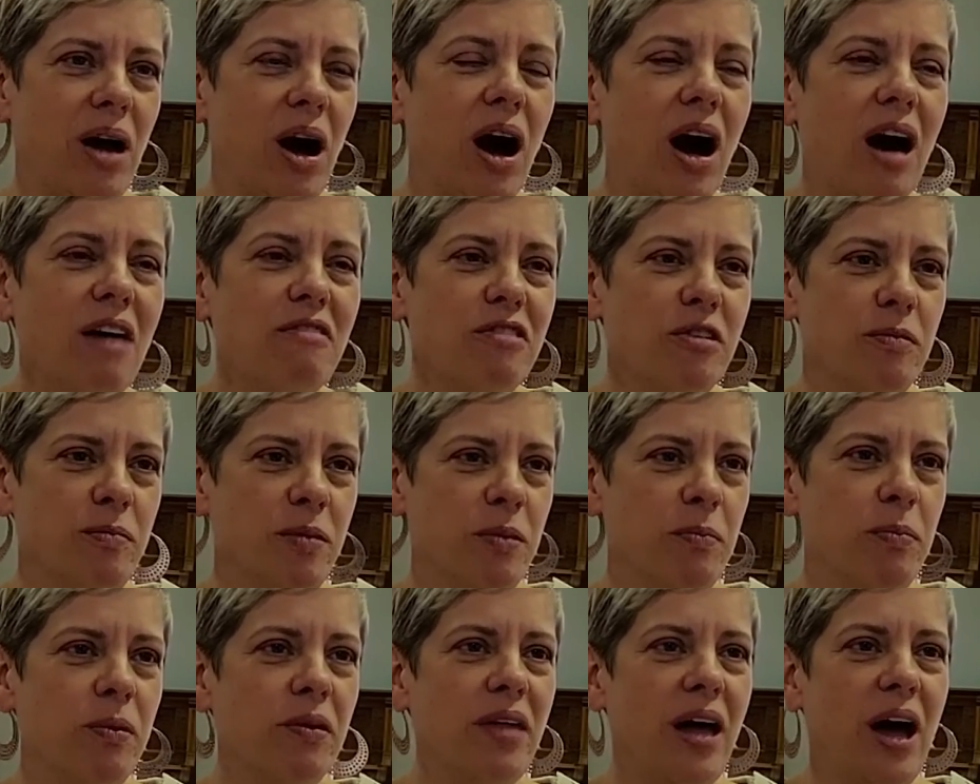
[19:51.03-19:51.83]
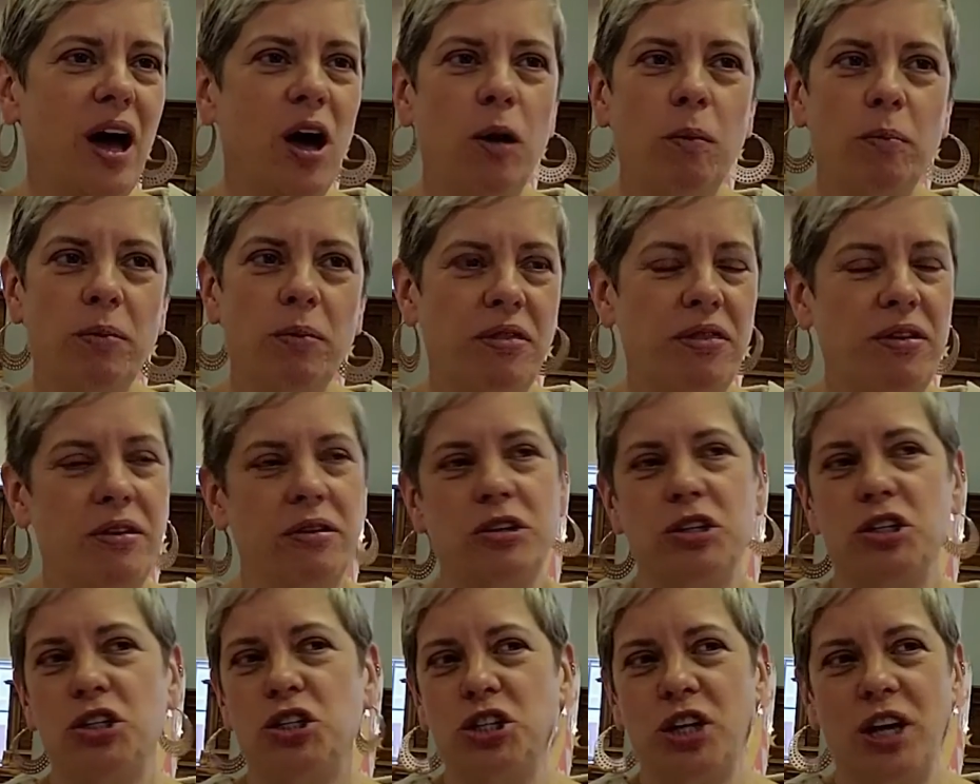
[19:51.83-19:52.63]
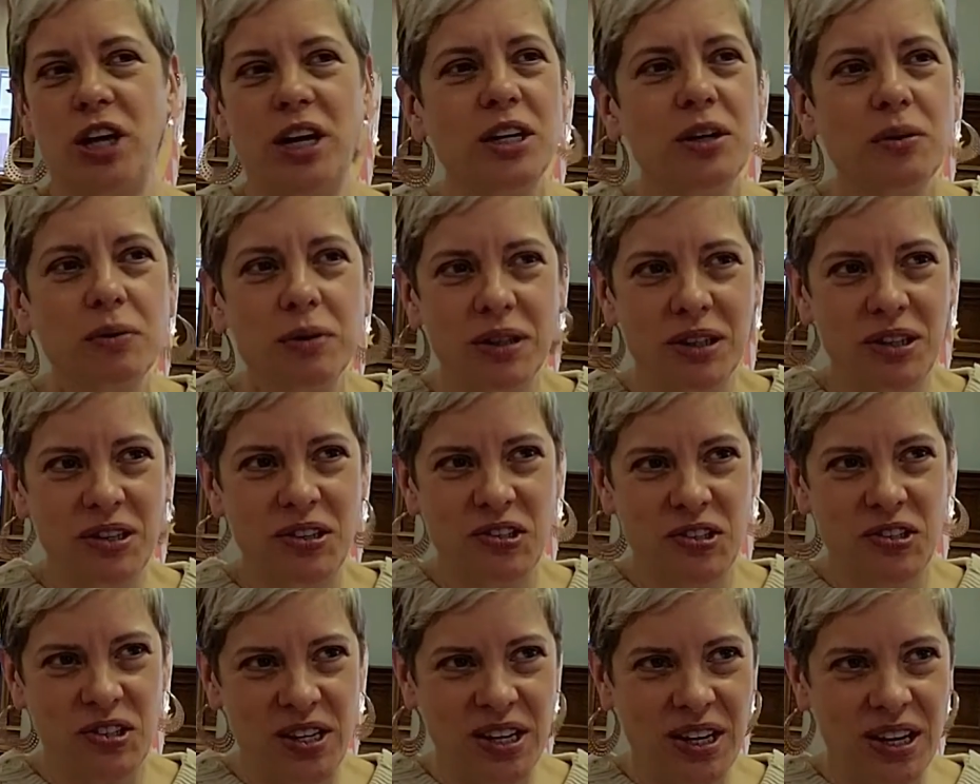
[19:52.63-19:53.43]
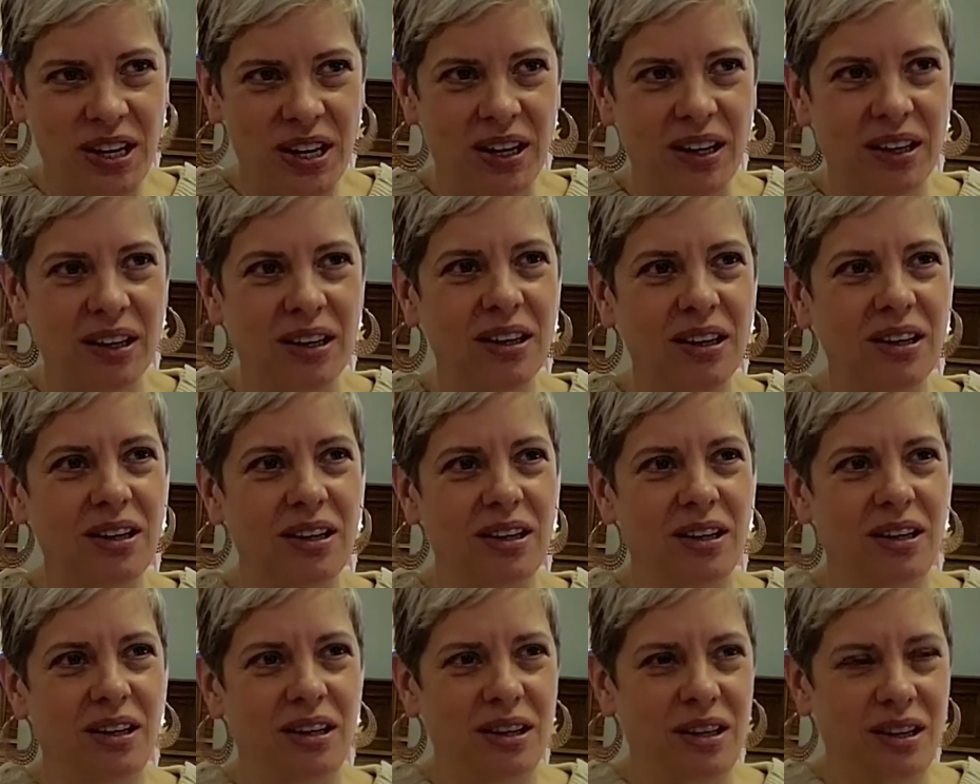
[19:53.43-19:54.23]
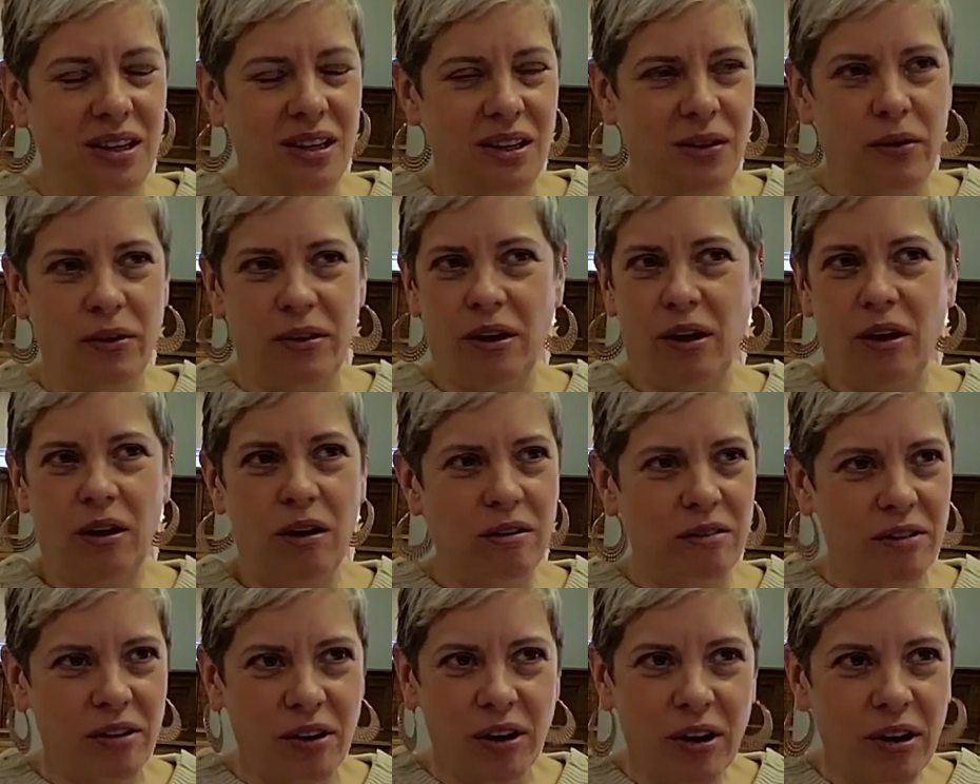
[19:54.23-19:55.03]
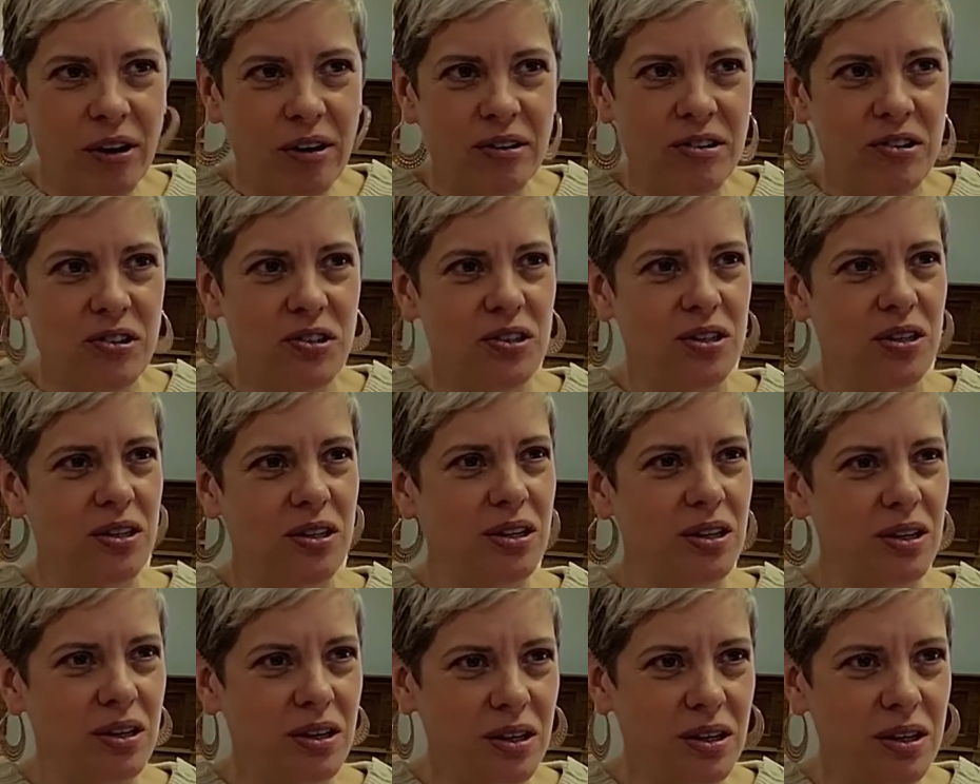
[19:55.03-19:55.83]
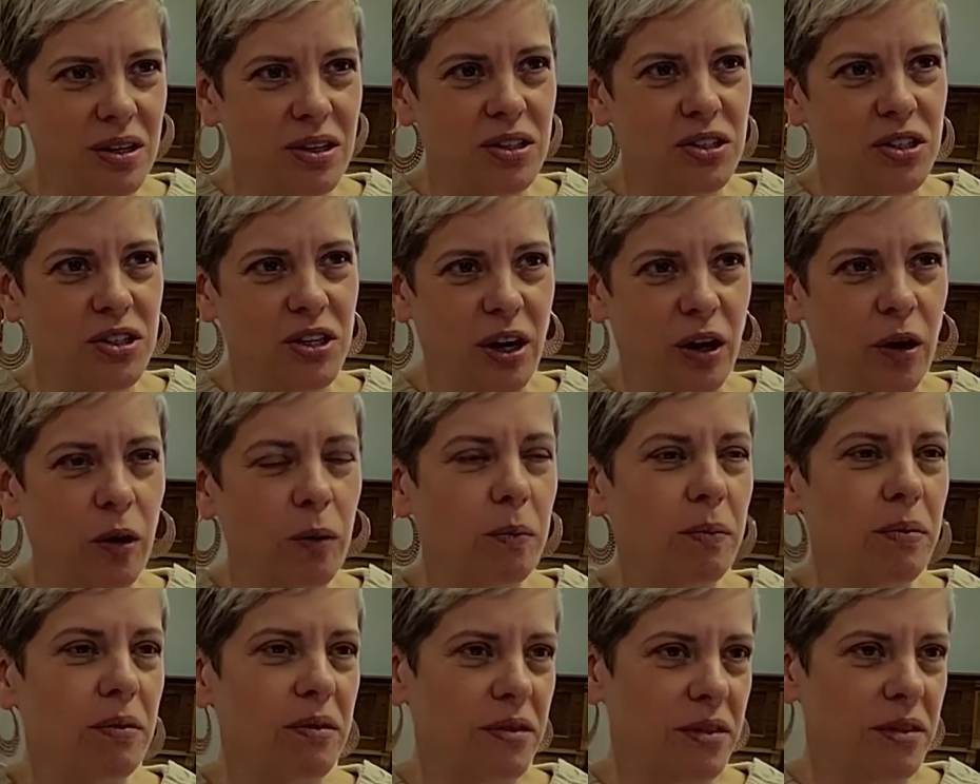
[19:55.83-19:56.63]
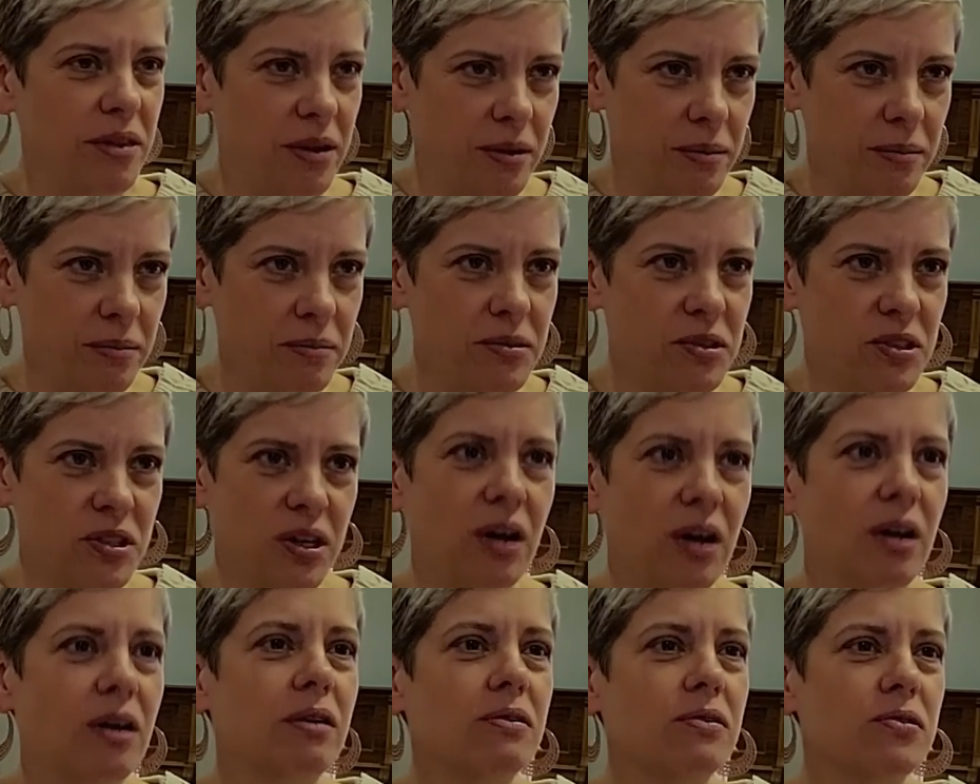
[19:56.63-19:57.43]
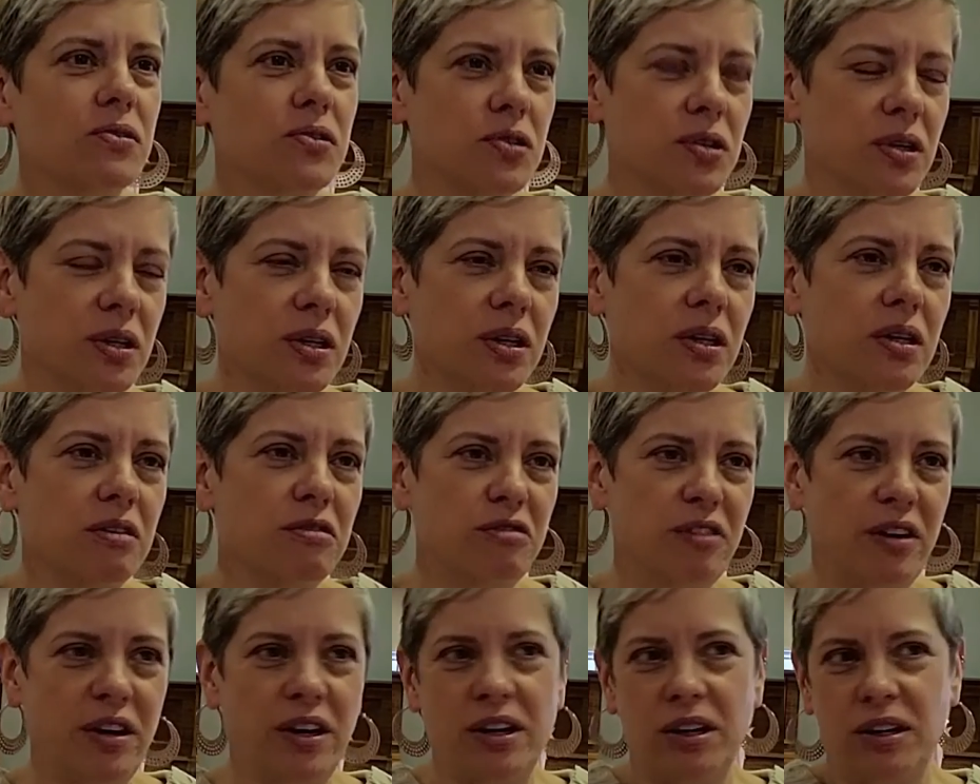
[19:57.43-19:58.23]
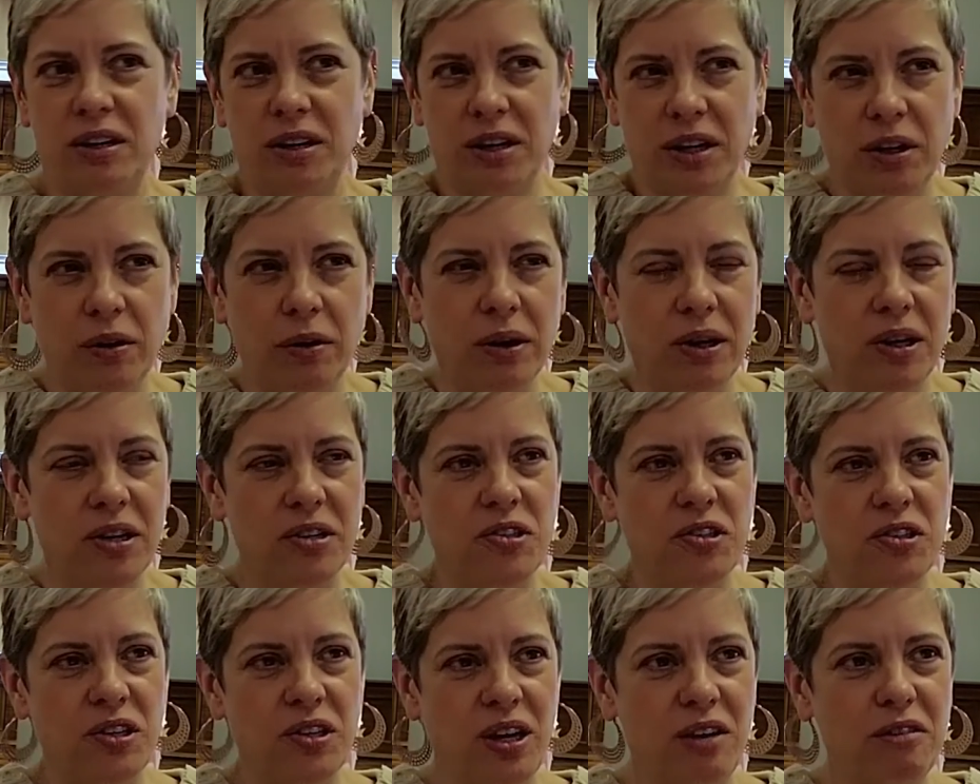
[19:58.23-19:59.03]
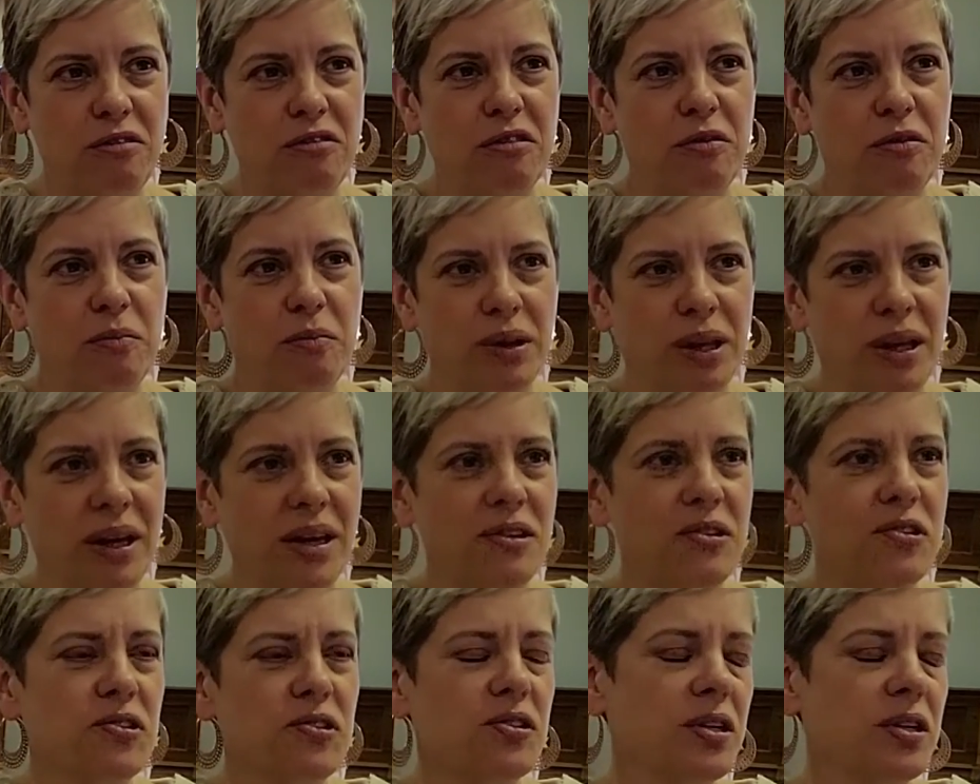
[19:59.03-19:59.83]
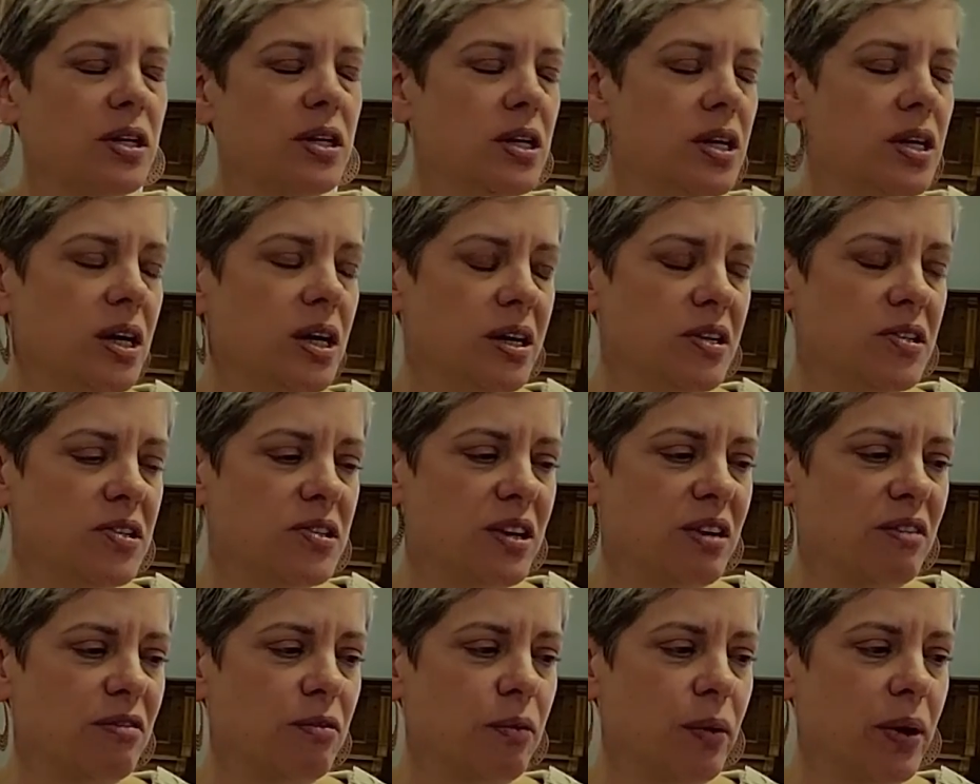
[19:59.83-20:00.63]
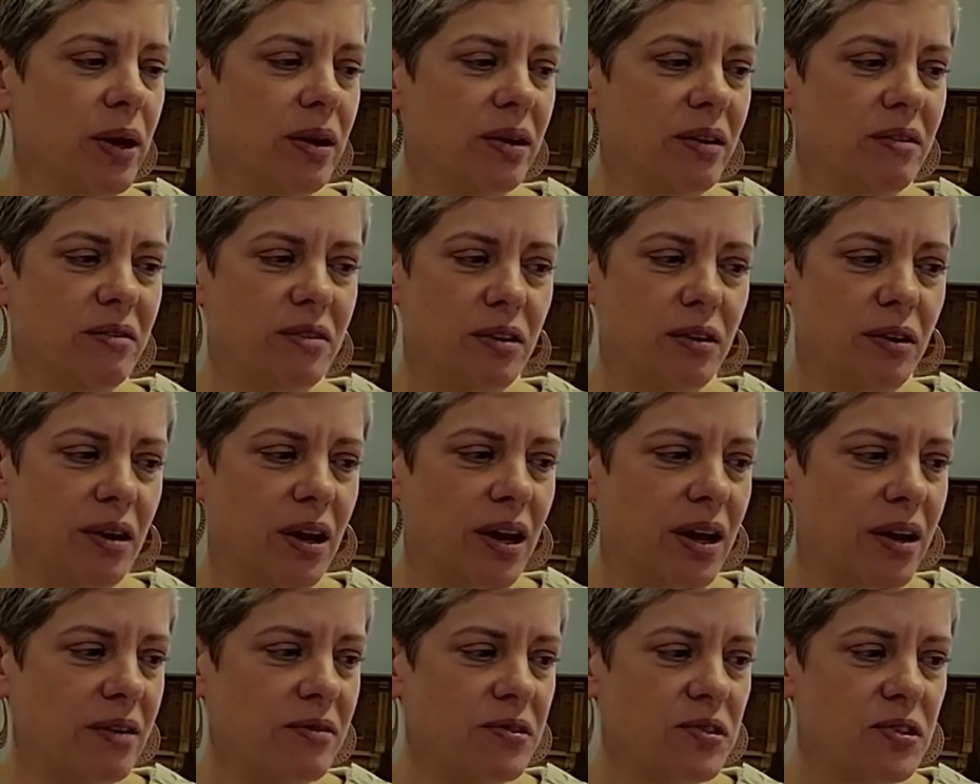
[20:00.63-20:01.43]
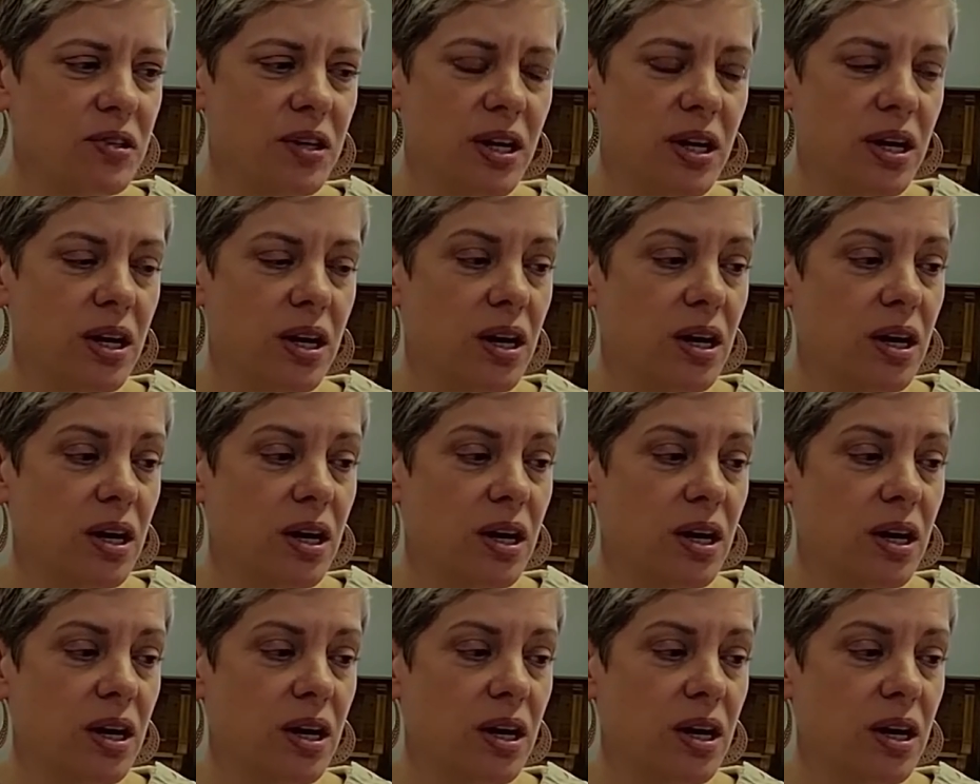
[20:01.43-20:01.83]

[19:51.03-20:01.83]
offer people the help that they're genuinely seeking with all of their hearts, to help themselves find, you know, a safe place and a safe way to live their lives.